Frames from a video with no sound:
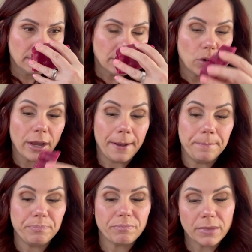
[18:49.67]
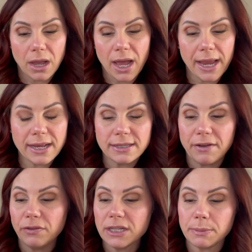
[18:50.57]
Okay, I can
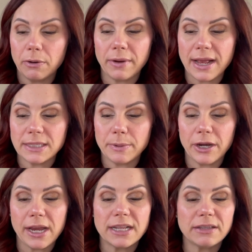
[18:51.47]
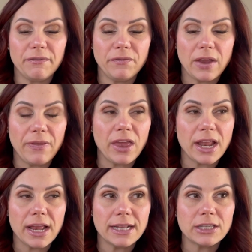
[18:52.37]
definitely smell raspberry. It's a, and then
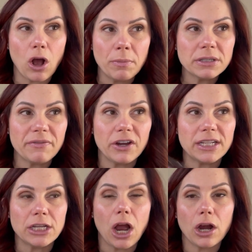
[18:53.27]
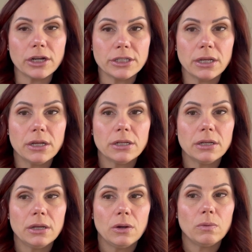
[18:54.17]
it's almost a very tart
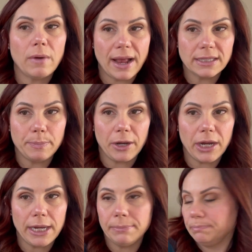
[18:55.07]
raspberry,